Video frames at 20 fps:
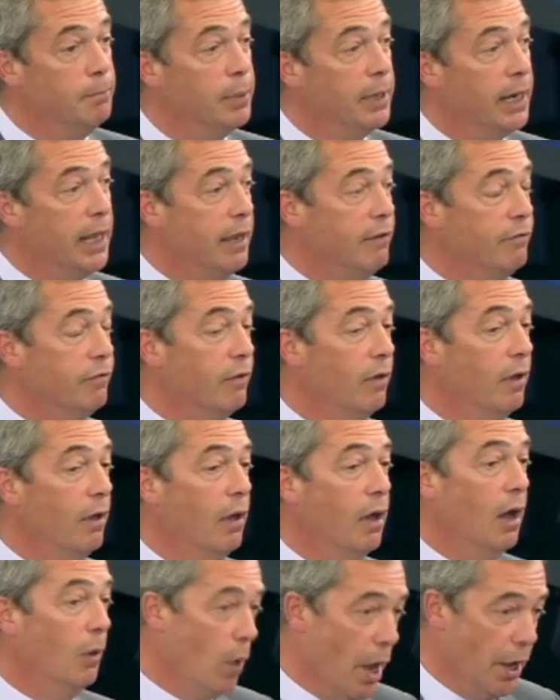believe
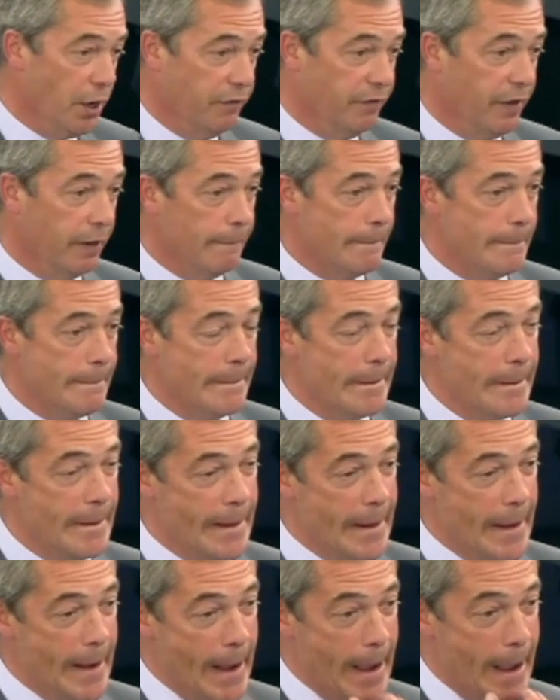a word of it.
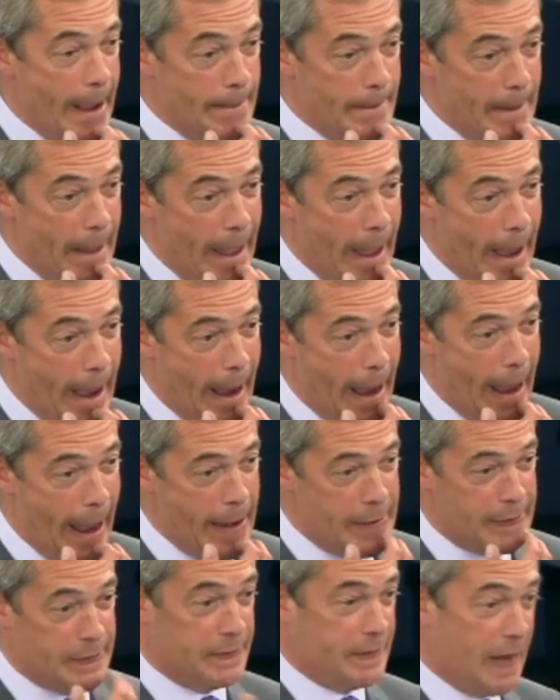
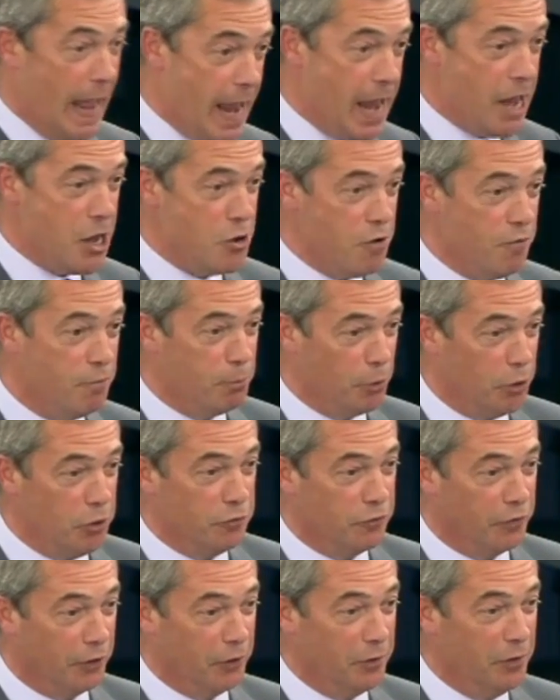And today you've
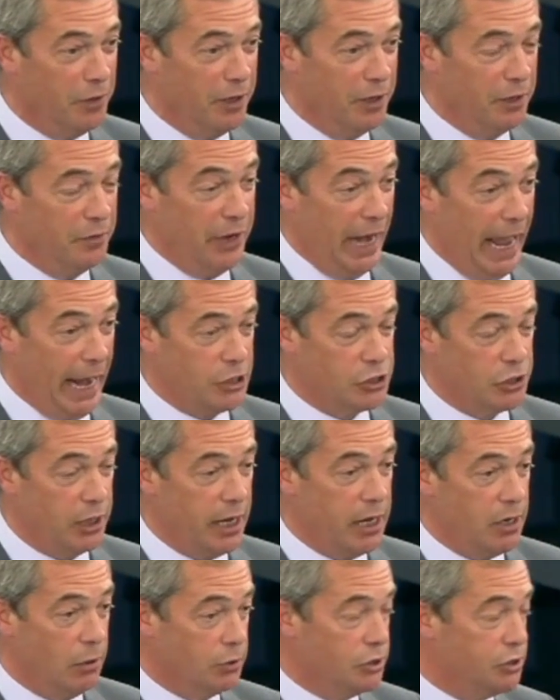proven that actually
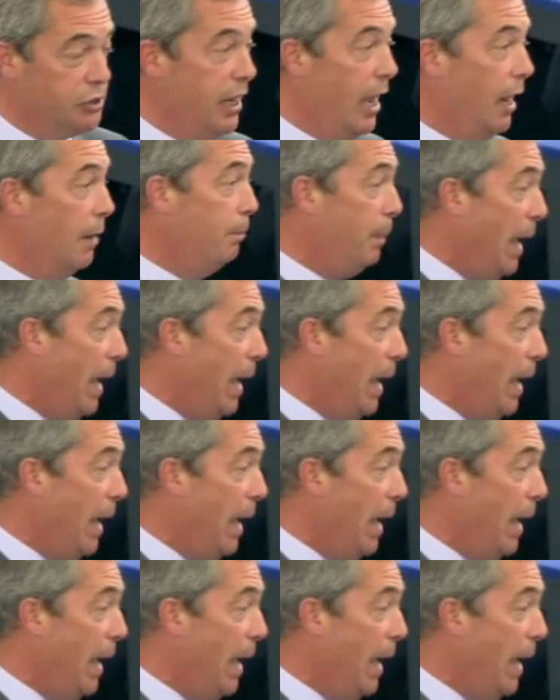you're stuck